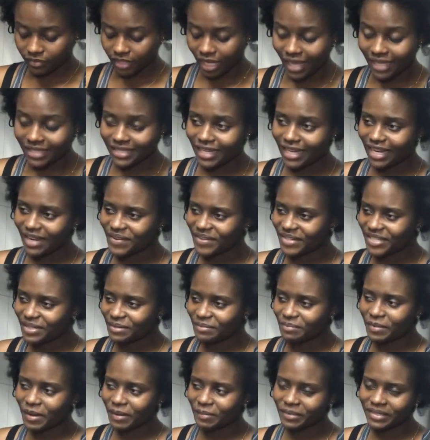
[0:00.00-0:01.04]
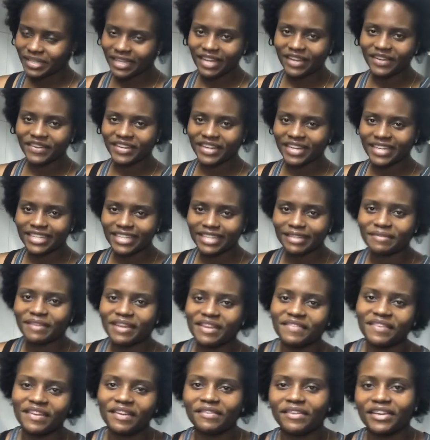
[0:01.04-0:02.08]
I started with chimpapila already,
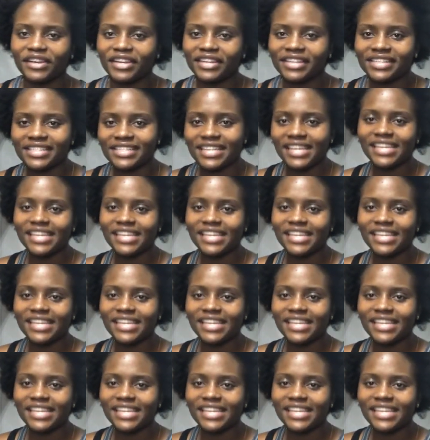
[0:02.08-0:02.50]
my favorite.